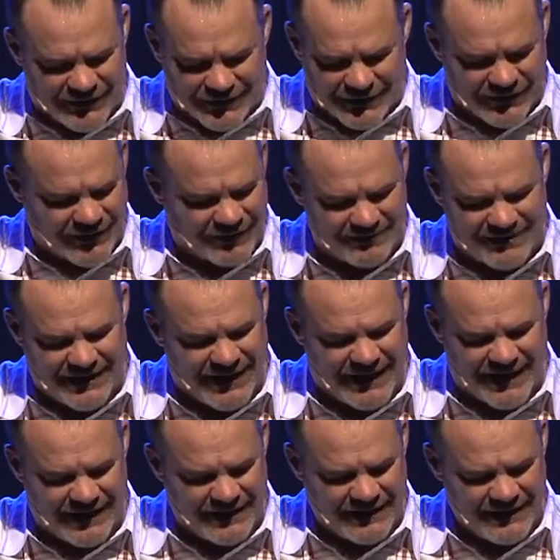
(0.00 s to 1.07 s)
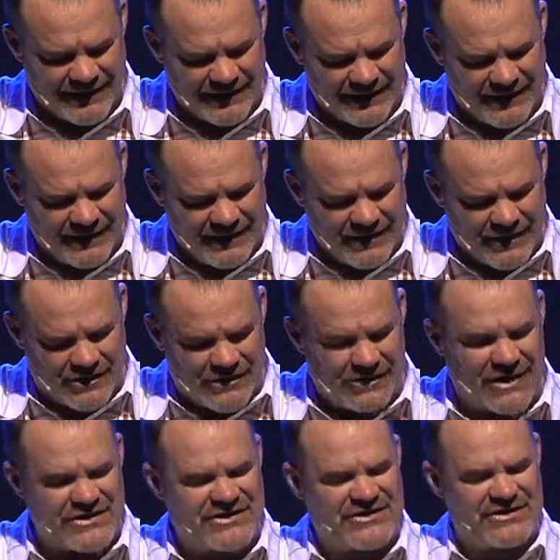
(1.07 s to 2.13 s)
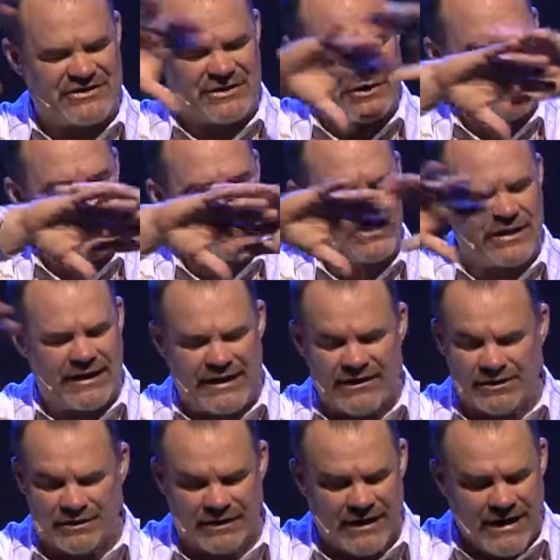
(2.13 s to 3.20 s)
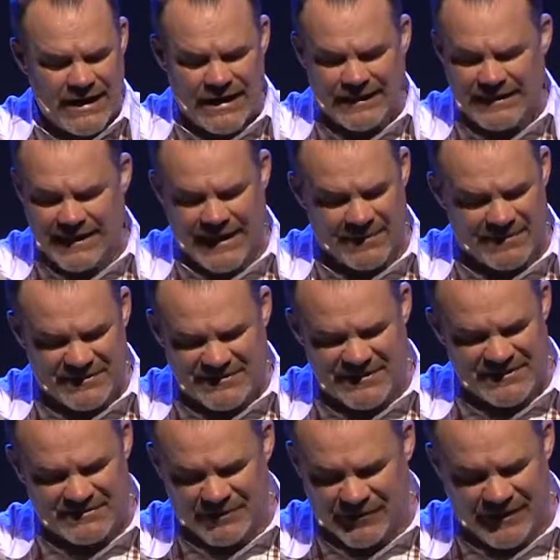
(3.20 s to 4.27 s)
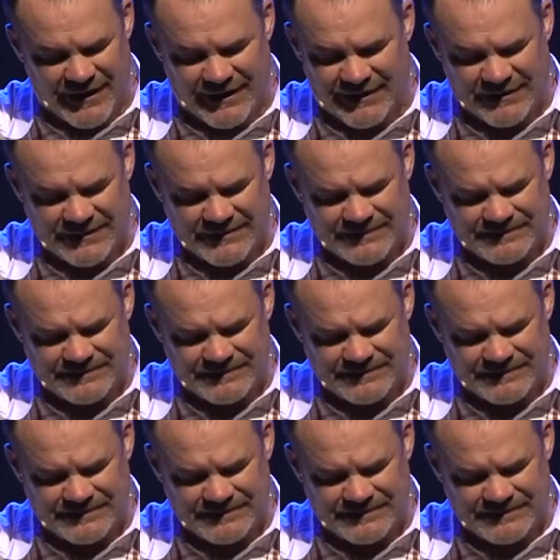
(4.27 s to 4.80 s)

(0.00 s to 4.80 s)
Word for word: auditorium today, across this whole hill and campus this morning,